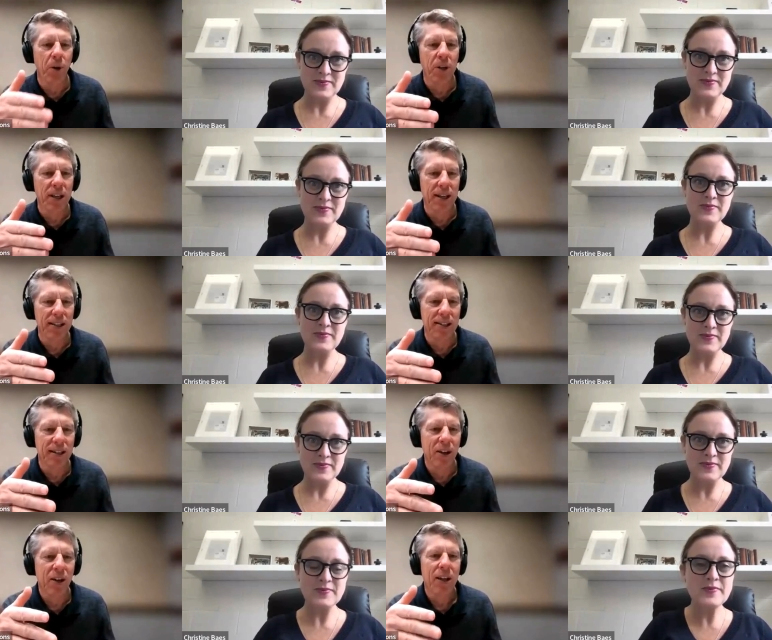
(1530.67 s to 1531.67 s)
Speaker 1: focus
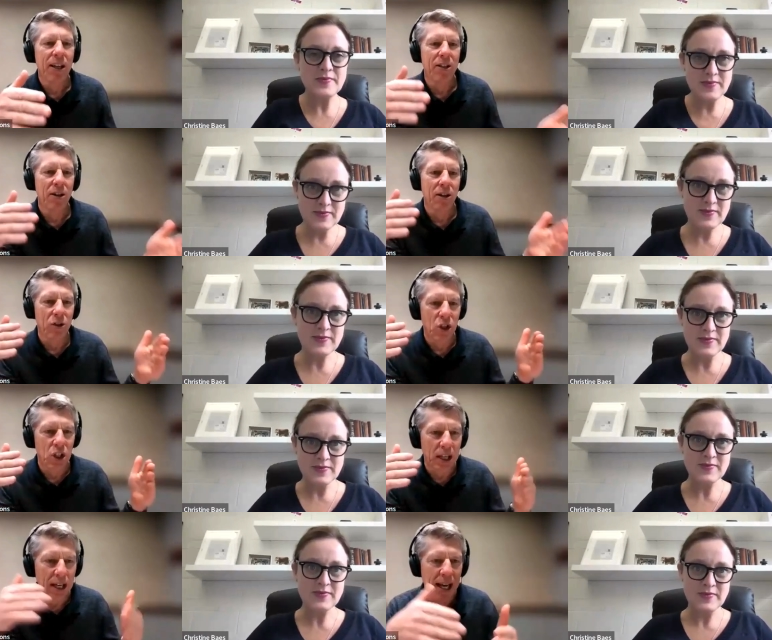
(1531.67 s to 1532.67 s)
is on
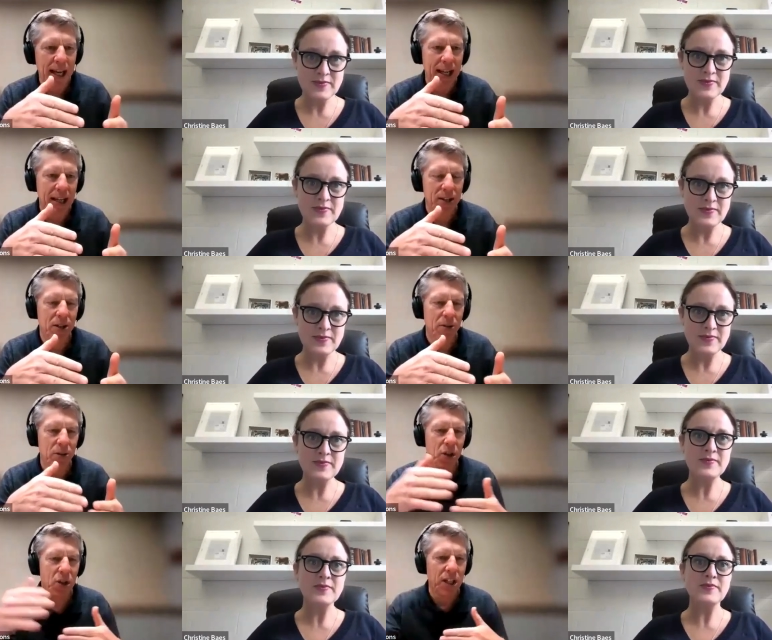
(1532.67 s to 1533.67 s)
genetics to
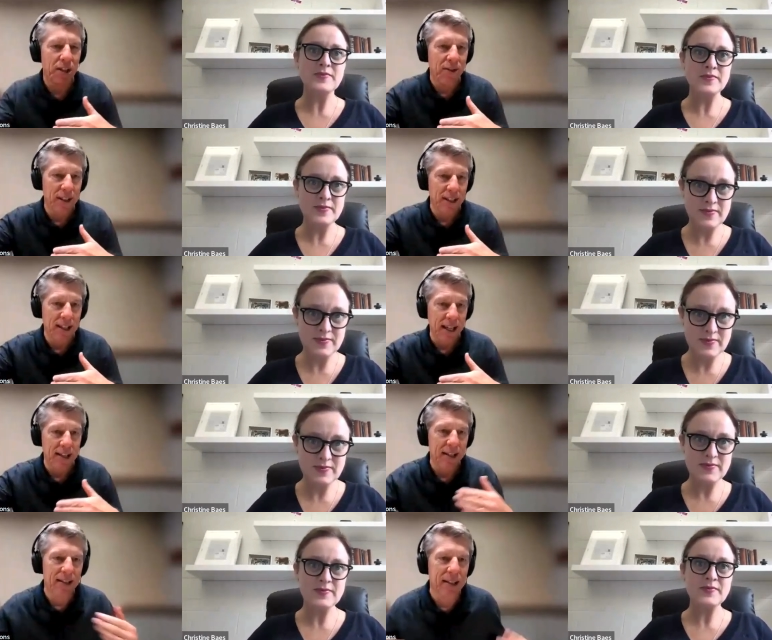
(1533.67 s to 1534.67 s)
achieve this
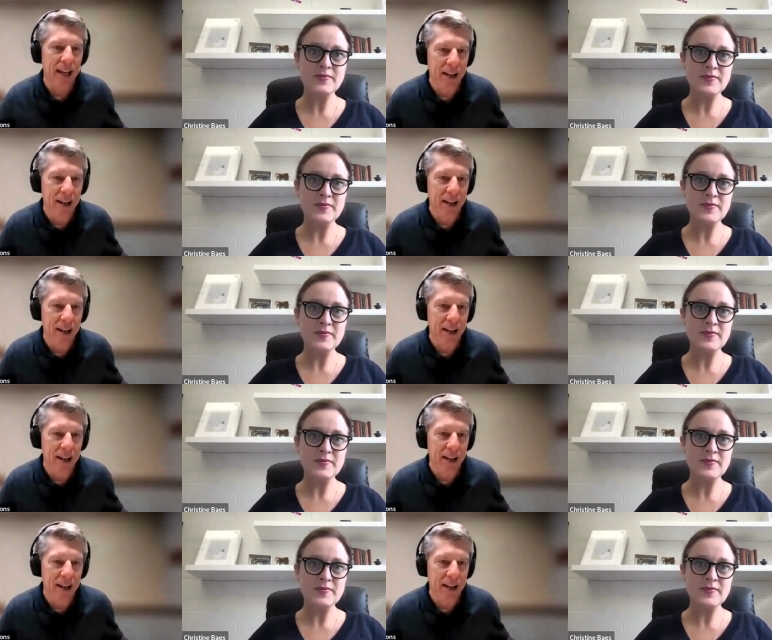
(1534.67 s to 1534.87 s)
end is